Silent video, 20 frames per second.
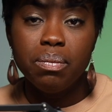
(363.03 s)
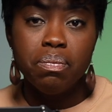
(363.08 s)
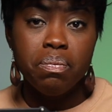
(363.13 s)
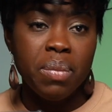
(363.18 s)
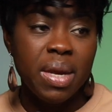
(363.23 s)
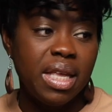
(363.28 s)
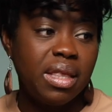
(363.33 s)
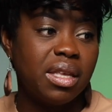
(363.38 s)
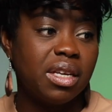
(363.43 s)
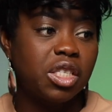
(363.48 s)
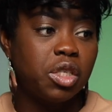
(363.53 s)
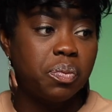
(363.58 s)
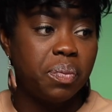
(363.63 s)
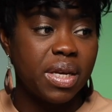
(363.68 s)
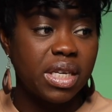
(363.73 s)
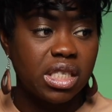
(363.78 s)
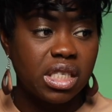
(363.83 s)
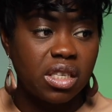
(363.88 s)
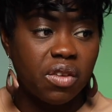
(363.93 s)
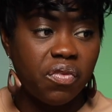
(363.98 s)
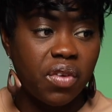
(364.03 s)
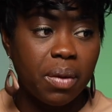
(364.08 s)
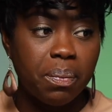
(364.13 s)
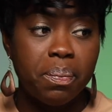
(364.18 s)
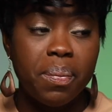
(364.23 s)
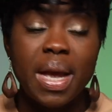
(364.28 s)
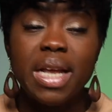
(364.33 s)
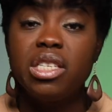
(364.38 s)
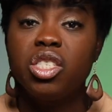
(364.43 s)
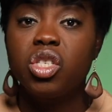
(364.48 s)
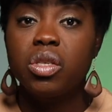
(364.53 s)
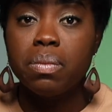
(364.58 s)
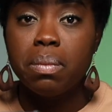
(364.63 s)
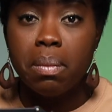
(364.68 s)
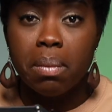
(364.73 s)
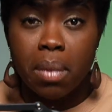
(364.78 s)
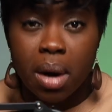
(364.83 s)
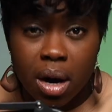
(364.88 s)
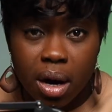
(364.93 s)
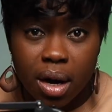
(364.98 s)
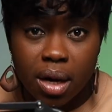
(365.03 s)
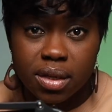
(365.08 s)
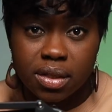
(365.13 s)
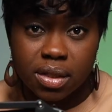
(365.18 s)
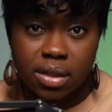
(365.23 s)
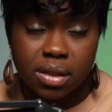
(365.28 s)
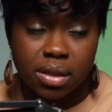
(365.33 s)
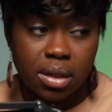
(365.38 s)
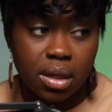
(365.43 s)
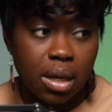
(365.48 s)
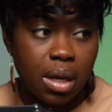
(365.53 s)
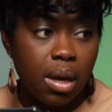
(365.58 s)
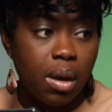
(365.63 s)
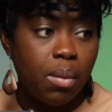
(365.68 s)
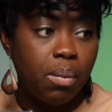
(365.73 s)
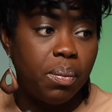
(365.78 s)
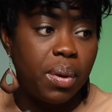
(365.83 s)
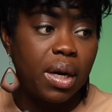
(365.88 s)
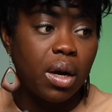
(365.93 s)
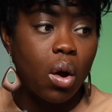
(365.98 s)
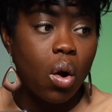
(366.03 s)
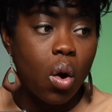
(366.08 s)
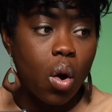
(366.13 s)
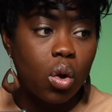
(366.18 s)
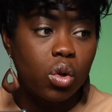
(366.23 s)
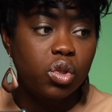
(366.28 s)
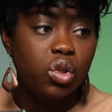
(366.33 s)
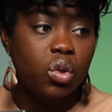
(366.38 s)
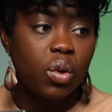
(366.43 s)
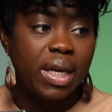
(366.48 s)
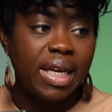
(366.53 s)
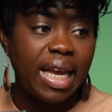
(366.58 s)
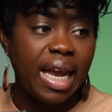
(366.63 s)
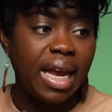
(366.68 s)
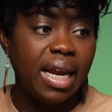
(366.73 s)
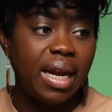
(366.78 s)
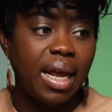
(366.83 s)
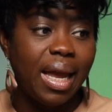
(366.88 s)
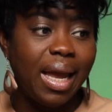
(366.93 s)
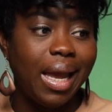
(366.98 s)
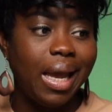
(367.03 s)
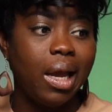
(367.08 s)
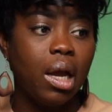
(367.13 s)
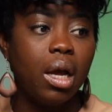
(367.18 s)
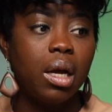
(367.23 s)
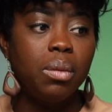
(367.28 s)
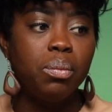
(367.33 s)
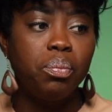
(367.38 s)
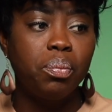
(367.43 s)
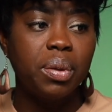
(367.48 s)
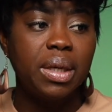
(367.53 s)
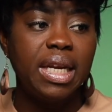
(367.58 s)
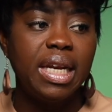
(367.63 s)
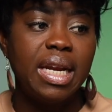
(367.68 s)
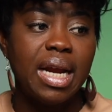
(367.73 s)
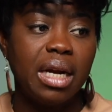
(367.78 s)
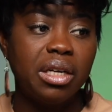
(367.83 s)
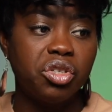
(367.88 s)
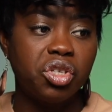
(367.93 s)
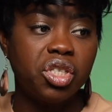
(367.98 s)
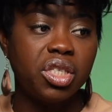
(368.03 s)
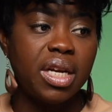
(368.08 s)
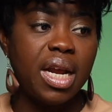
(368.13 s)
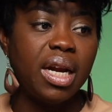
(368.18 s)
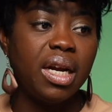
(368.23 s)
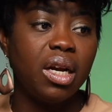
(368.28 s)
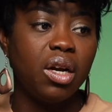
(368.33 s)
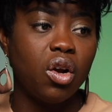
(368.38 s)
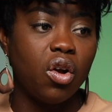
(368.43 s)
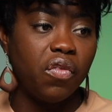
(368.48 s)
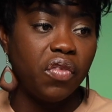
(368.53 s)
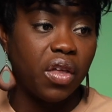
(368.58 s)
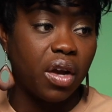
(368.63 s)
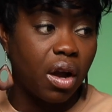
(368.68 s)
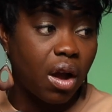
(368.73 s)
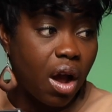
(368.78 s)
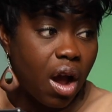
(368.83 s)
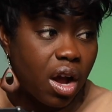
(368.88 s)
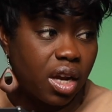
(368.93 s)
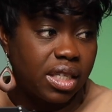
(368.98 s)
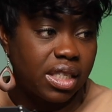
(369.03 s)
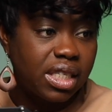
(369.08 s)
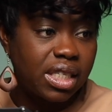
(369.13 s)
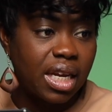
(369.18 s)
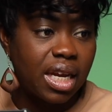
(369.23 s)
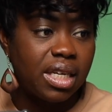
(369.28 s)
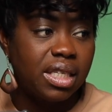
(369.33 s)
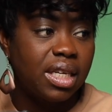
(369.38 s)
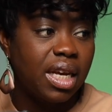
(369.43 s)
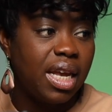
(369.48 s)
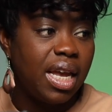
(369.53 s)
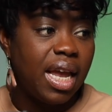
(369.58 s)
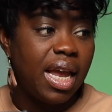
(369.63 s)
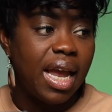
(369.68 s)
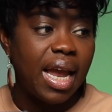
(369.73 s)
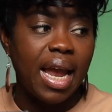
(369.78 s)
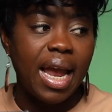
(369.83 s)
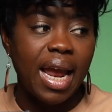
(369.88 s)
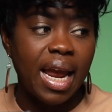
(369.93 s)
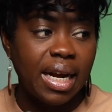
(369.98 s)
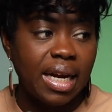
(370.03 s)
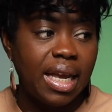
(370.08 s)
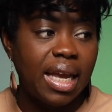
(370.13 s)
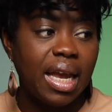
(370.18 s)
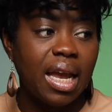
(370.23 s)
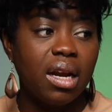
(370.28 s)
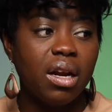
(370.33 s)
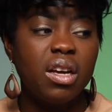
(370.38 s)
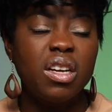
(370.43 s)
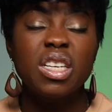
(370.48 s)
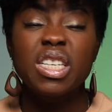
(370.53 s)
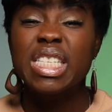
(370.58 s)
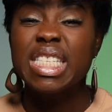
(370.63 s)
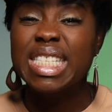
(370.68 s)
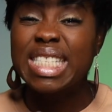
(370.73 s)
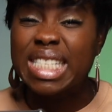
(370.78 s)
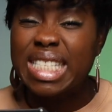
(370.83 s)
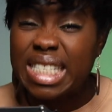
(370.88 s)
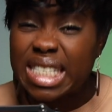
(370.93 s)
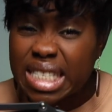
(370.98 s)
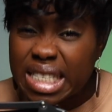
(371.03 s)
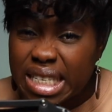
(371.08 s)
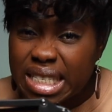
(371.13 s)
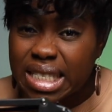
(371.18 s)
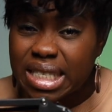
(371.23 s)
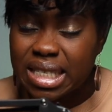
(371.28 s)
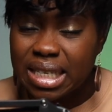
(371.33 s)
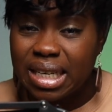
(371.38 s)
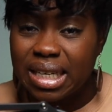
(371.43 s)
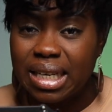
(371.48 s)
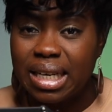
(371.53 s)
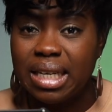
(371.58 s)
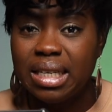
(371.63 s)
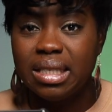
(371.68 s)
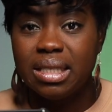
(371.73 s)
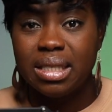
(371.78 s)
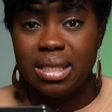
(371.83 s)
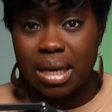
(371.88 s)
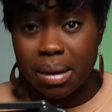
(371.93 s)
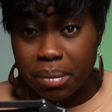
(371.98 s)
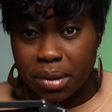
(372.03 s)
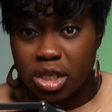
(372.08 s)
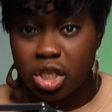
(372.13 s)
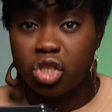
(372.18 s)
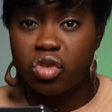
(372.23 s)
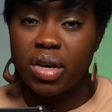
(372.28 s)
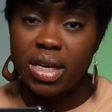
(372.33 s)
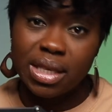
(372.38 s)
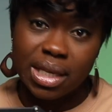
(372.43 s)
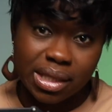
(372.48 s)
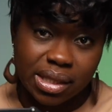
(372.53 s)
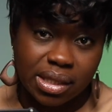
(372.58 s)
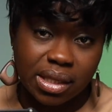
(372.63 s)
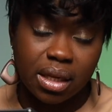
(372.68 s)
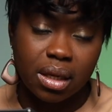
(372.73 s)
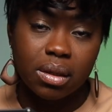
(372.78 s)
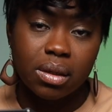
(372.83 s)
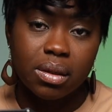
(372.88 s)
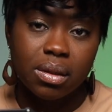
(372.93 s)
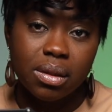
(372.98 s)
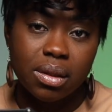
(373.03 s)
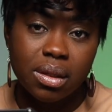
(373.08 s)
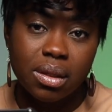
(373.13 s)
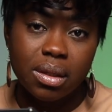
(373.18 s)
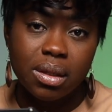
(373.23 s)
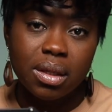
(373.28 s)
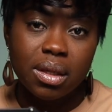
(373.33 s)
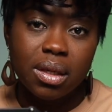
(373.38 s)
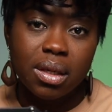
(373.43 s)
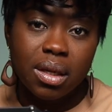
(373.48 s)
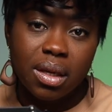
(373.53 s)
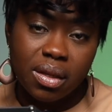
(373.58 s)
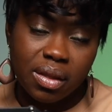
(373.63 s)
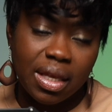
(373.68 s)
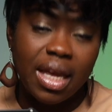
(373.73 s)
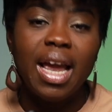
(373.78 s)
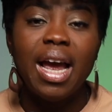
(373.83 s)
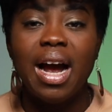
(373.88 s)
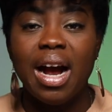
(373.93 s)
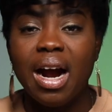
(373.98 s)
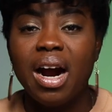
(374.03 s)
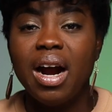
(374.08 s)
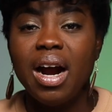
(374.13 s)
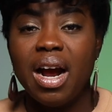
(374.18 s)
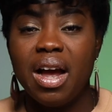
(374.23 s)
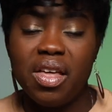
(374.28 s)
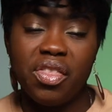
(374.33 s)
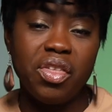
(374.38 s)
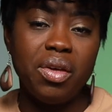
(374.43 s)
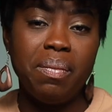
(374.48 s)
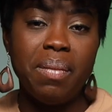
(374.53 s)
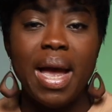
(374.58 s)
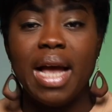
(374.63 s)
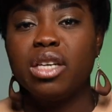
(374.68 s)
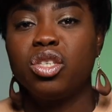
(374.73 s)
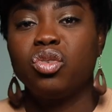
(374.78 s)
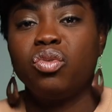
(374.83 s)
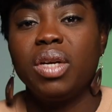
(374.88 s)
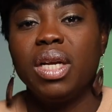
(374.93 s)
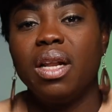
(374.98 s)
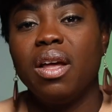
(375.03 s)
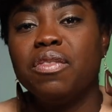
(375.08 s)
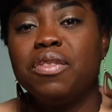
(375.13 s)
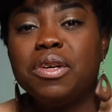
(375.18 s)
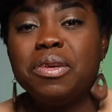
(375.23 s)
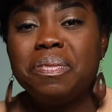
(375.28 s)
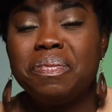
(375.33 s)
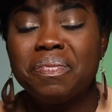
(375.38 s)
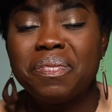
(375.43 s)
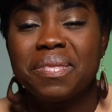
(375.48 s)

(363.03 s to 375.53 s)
meet the specific benchmarks, but also gain a complete understanding of the content and can consistently demonstrate the skill, they are at the mastery level.